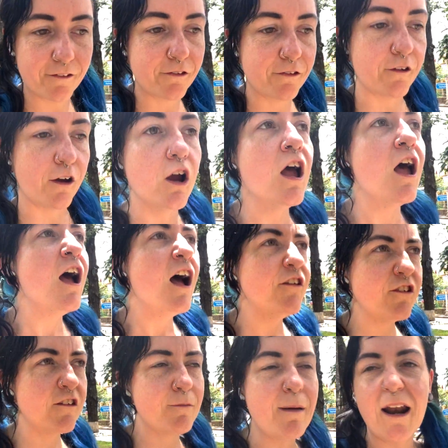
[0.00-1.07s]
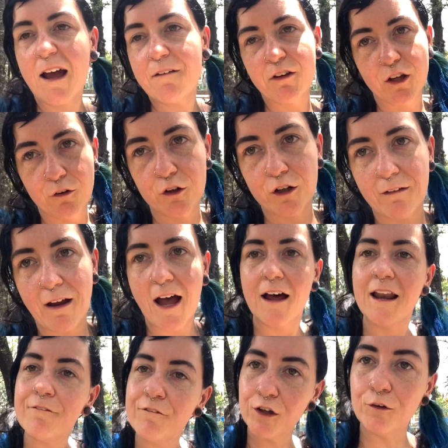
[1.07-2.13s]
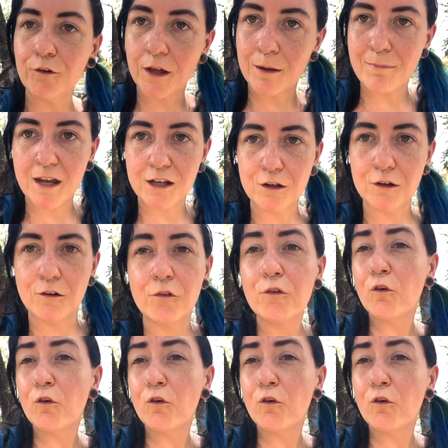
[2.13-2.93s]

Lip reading: So it's just about having a look around, having a look at menus.